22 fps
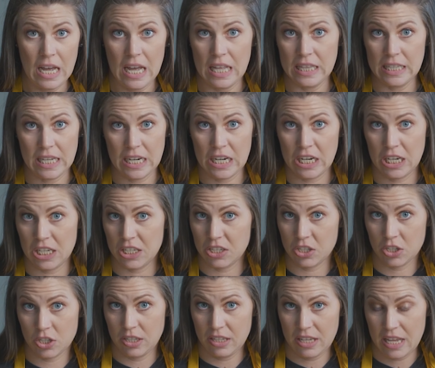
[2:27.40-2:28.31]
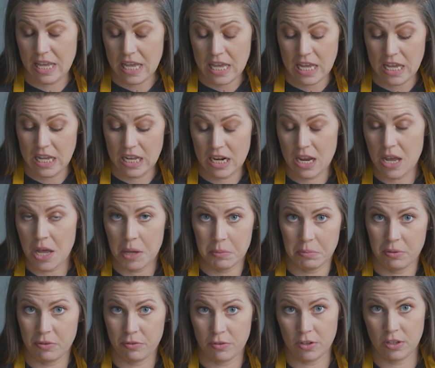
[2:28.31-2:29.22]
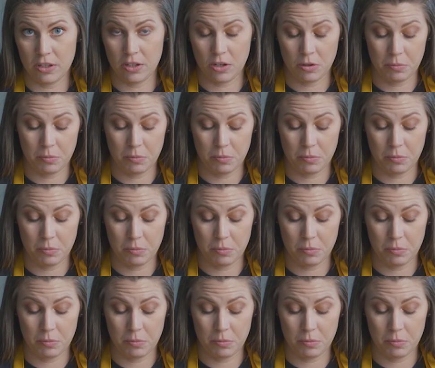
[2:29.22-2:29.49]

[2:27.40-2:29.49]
and let it heat up for a little